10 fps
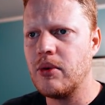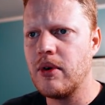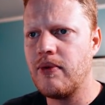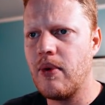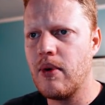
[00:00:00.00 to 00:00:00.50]

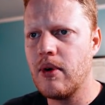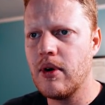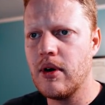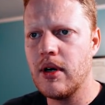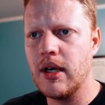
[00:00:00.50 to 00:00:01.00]

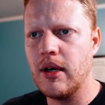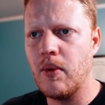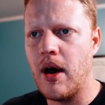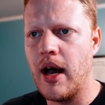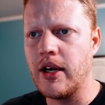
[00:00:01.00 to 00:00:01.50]

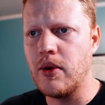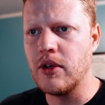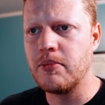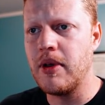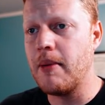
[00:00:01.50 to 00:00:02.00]
24-watt
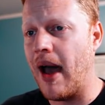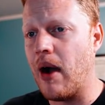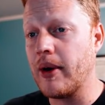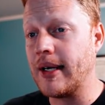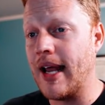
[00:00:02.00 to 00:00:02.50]
USB
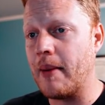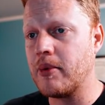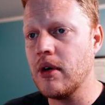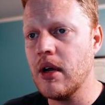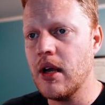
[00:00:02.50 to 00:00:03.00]
power
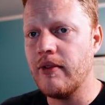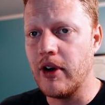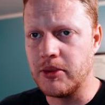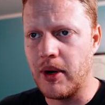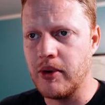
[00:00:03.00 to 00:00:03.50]
adapter,
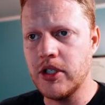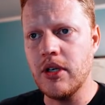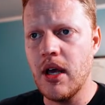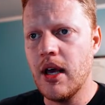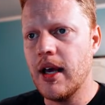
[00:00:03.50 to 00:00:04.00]
varies by
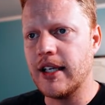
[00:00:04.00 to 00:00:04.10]
region.